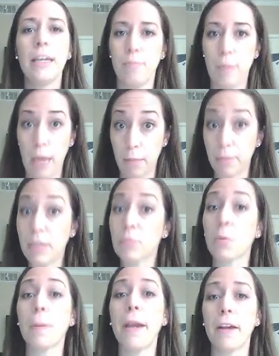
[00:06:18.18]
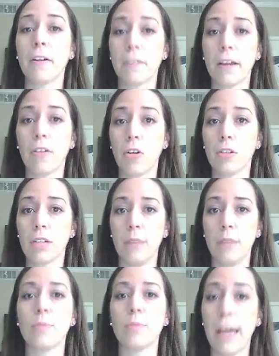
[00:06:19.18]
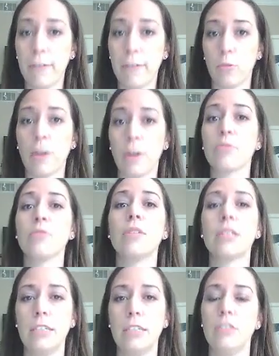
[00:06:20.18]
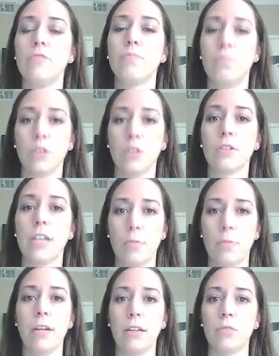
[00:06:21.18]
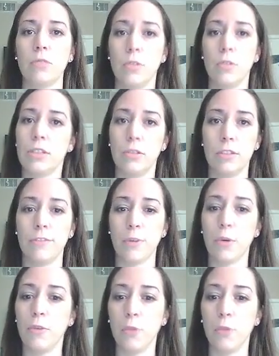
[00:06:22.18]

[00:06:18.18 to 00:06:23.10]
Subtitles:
and being prepared at all times by having run through this and you've learned how to pronounce words that are difficult for